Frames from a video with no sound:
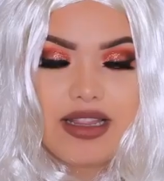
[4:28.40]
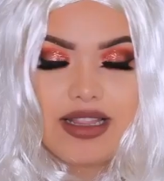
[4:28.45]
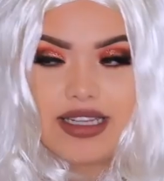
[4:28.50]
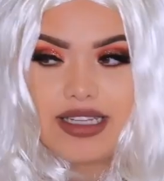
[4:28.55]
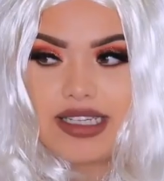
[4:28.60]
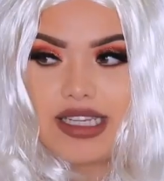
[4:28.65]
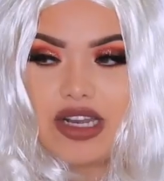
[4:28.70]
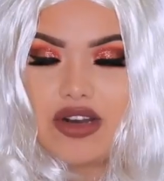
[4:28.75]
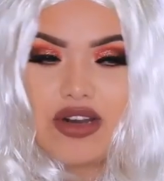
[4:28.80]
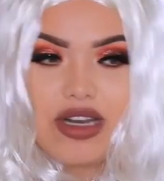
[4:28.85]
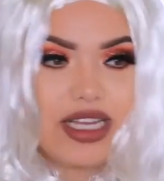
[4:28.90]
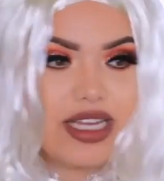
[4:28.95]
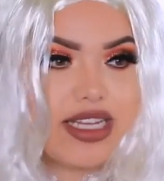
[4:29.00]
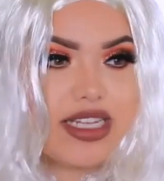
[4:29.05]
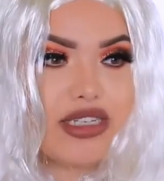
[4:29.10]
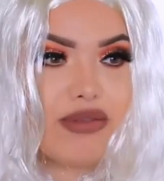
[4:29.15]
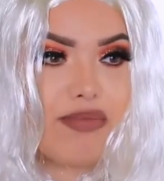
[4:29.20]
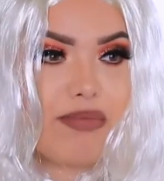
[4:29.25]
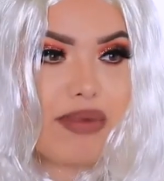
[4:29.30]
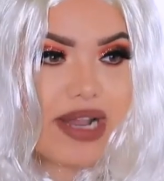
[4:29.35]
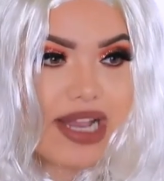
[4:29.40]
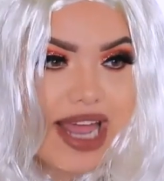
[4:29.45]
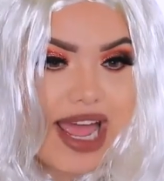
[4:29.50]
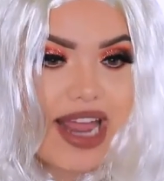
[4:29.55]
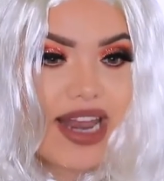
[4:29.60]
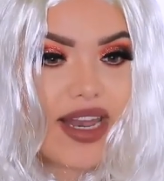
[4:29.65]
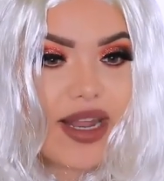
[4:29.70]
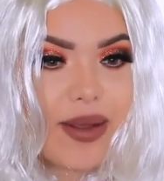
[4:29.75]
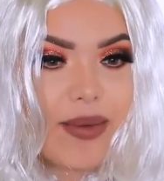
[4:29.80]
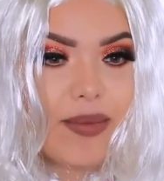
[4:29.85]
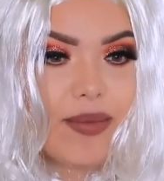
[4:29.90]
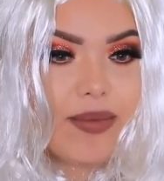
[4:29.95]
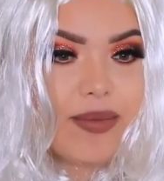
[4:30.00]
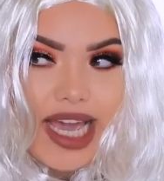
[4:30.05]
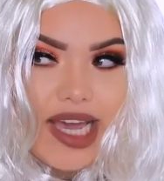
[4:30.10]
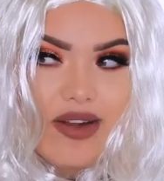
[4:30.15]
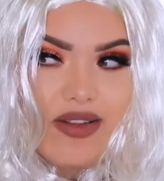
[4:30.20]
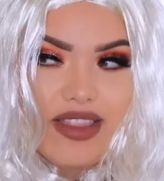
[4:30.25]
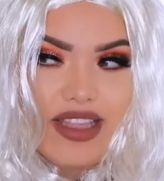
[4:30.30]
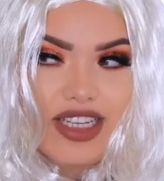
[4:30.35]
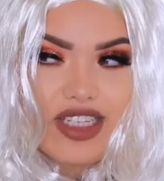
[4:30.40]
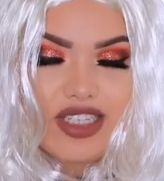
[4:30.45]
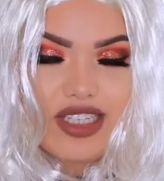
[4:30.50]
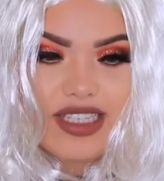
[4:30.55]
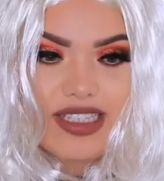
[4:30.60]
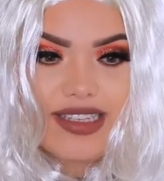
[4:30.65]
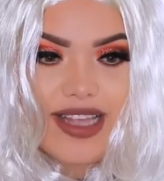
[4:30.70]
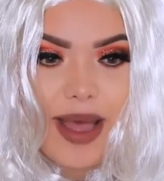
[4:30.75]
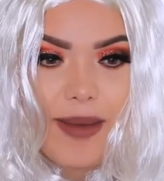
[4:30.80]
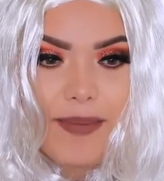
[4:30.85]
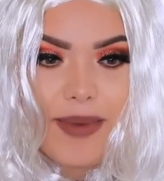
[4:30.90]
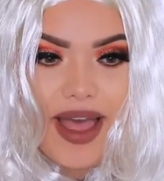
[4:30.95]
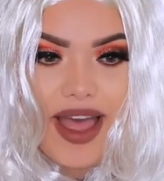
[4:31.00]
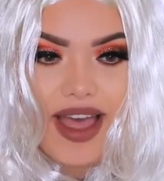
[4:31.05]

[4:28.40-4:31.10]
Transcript: This literally is platinum. I don't think she's that